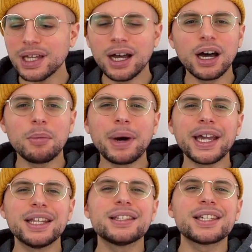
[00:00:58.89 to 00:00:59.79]
my
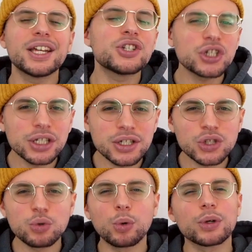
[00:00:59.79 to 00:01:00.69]
intentions
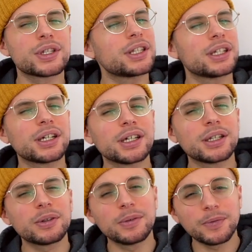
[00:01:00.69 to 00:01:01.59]
towards
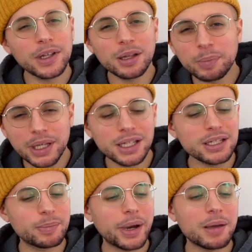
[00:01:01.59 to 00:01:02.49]
the
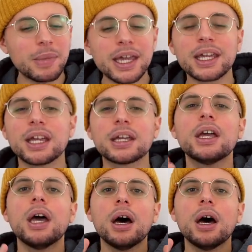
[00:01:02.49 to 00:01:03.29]
Philippines by making